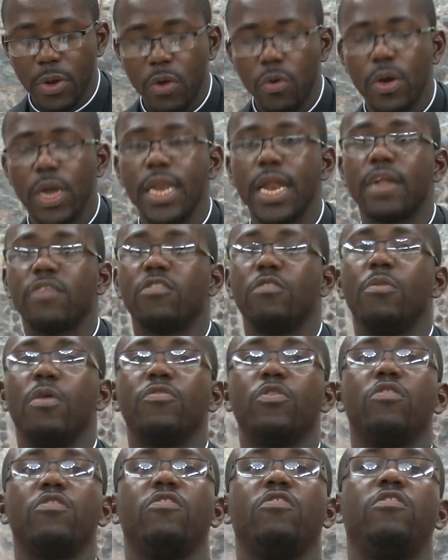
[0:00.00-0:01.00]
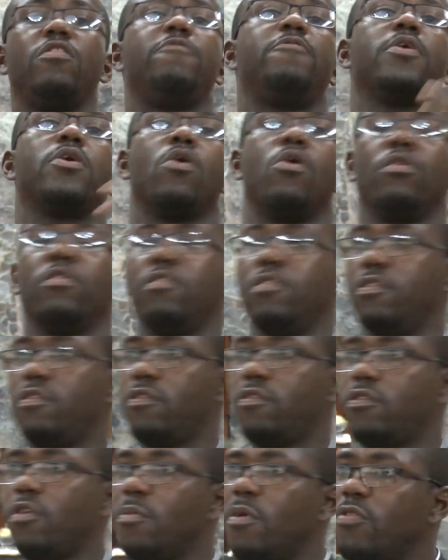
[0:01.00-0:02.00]
be looking at some of those difficulties,
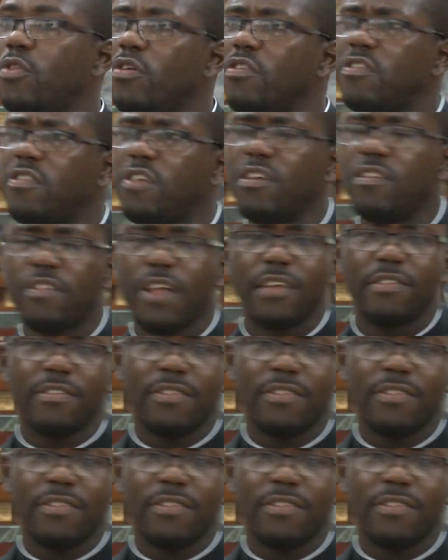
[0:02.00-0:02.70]
some of those things that